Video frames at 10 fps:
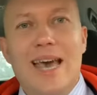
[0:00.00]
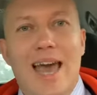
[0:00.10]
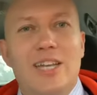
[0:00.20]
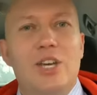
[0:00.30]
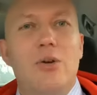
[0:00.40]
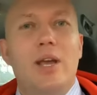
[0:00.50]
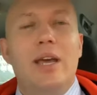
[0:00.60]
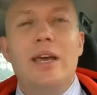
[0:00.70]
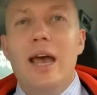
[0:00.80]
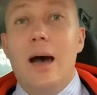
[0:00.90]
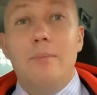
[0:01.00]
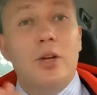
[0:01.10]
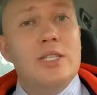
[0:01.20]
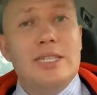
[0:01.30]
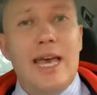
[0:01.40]
Hey, Jody, I'm
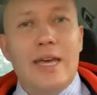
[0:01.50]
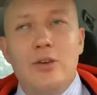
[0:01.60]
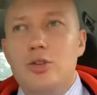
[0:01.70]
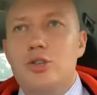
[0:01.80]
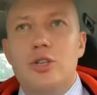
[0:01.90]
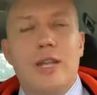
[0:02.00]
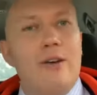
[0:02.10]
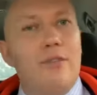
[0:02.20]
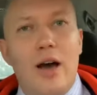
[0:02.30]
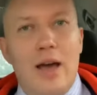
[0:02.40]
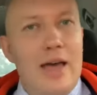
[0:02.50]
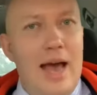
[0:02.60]
not saying you should never